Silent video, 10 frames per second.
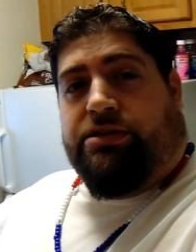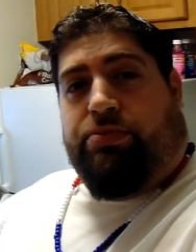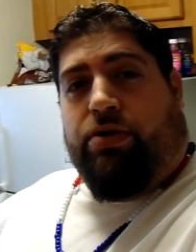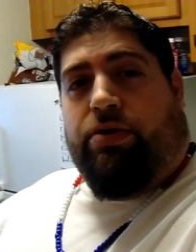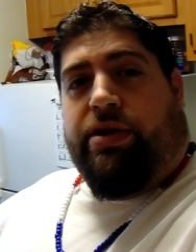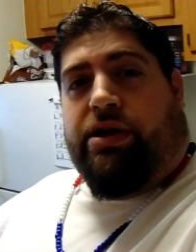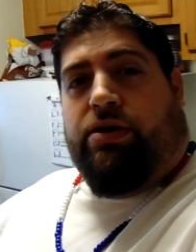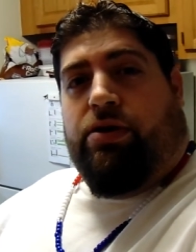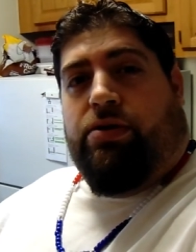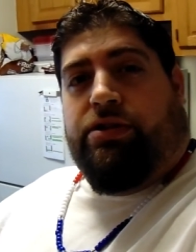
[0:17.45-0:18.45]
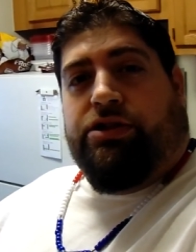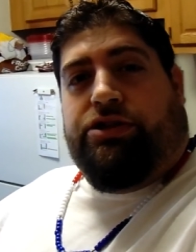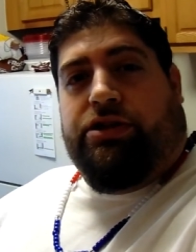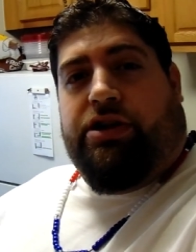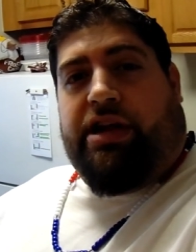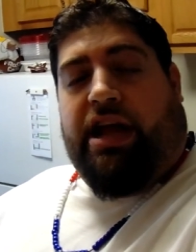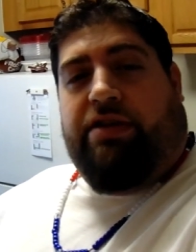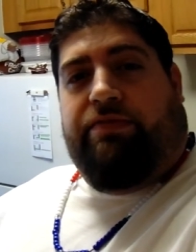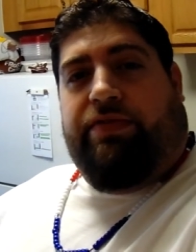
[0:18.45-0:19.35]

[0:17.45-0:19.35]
in Puerto Rico in the sugarcane